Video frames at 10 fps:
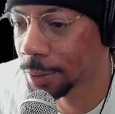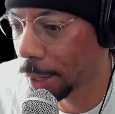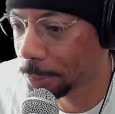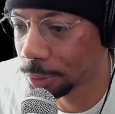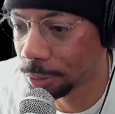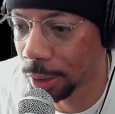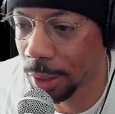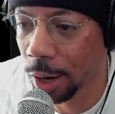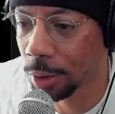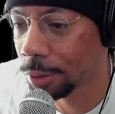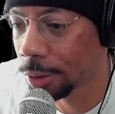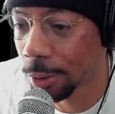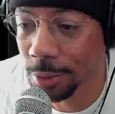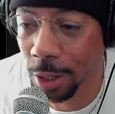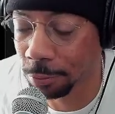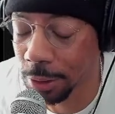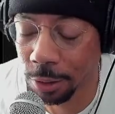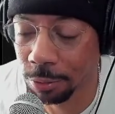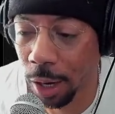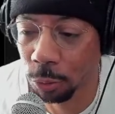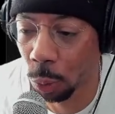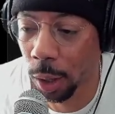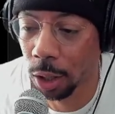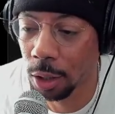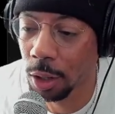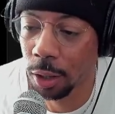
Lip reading: happening right now, even though it's at 55 Gwei.